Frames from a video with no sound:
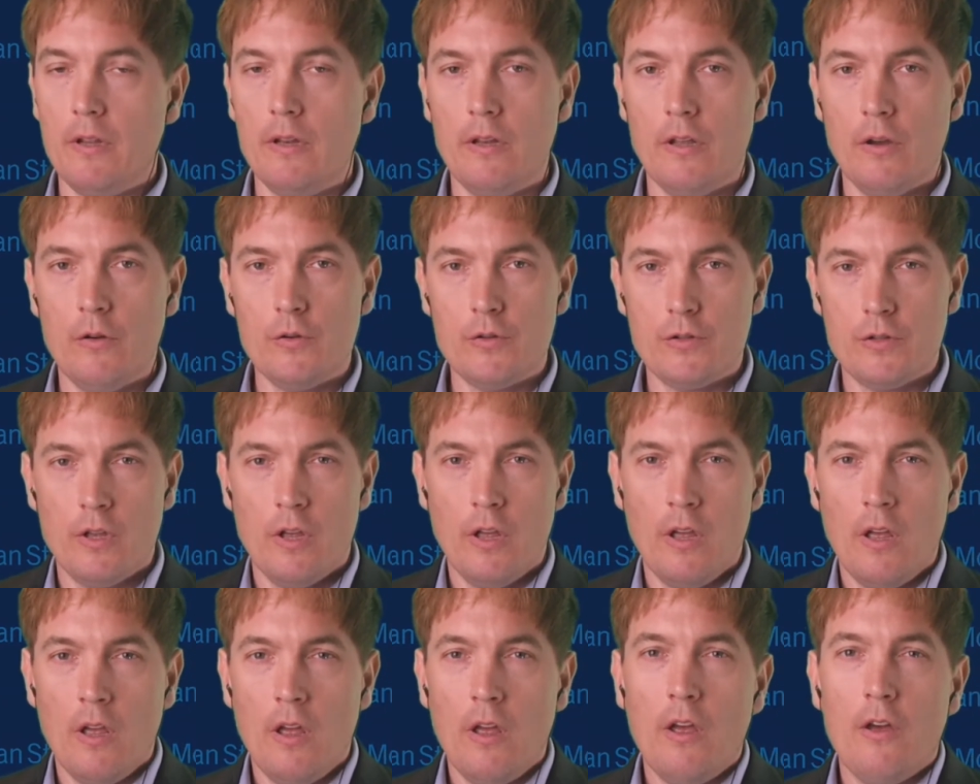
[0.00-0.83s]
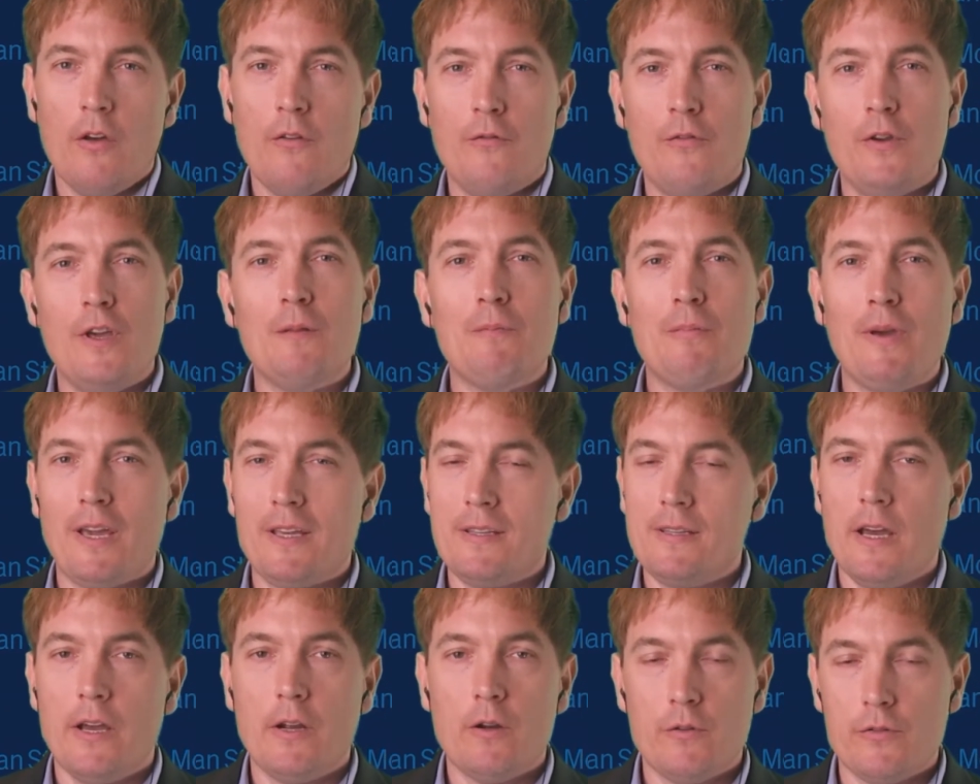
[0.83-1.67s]
And those feedback
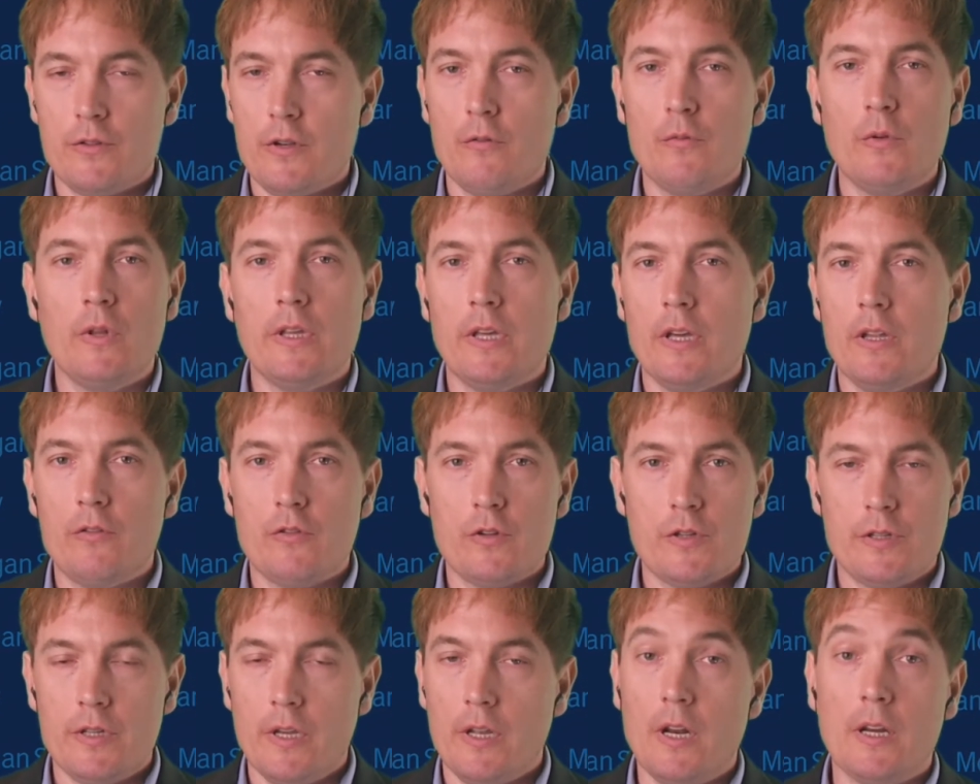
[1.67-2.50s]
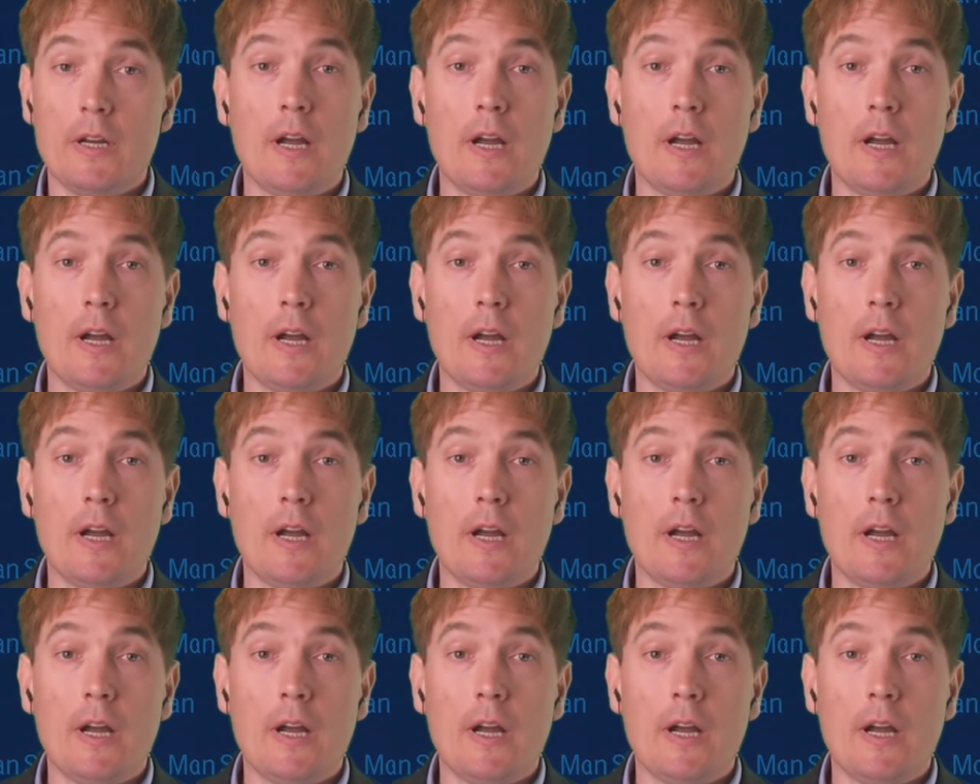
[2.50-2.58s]
cycles are really interesting.